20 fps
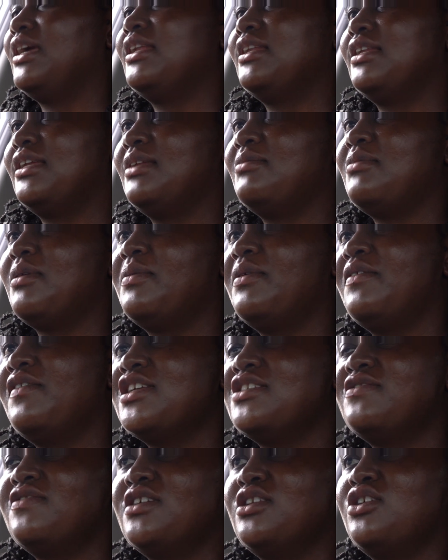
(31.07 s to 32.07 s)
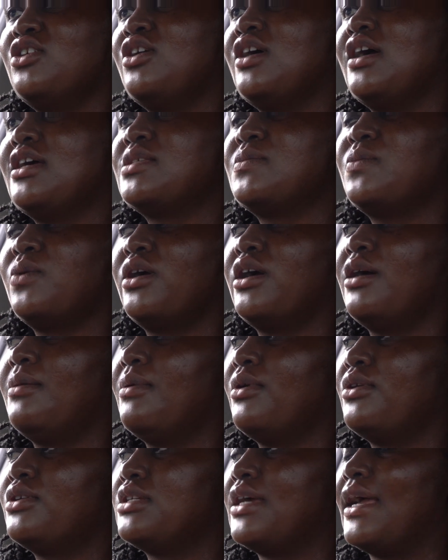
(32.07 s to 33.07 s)
And in my previous video I spoke
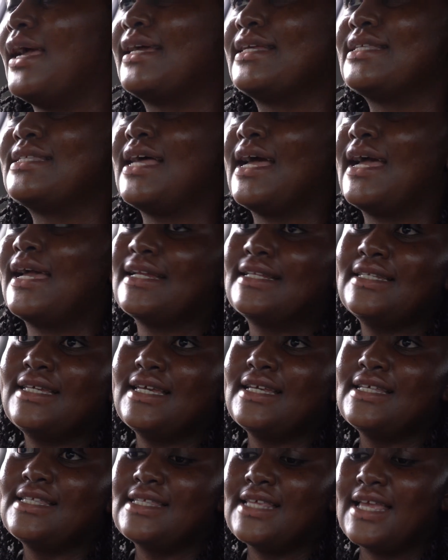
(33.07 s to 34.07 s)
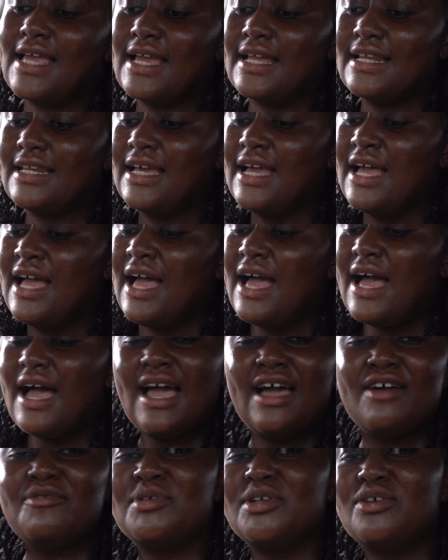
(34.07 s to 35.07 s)
about anxieties, and
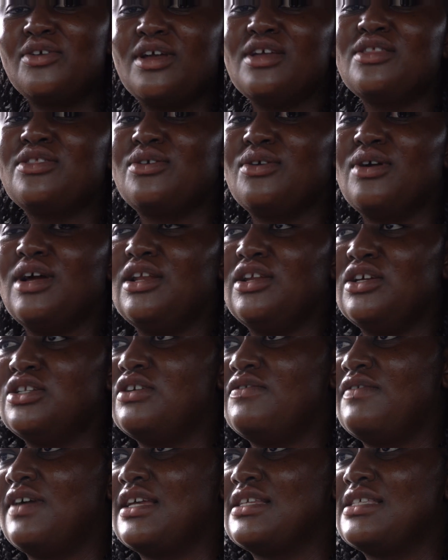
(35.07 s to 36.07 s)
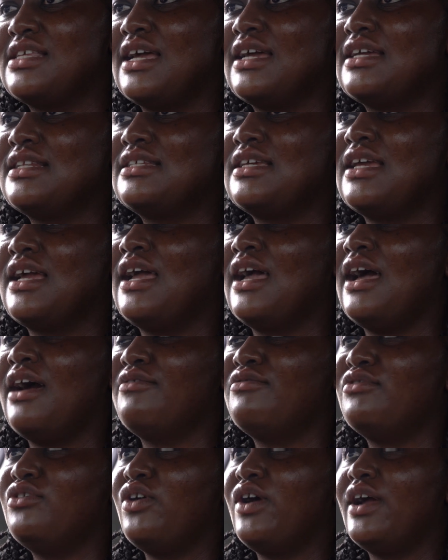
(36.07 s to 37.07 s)
I have been going through a lot of anxiety. I
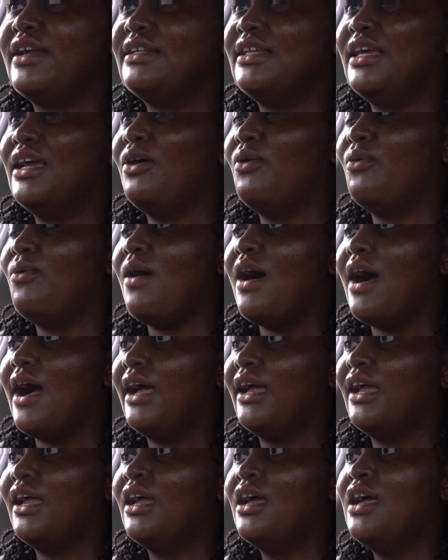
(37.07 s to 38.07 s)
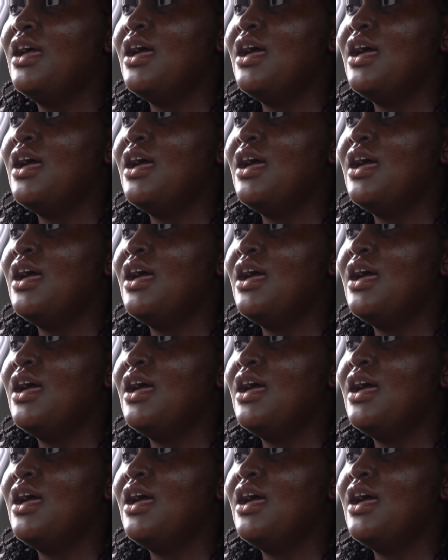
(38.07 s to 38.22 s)
have no idea why.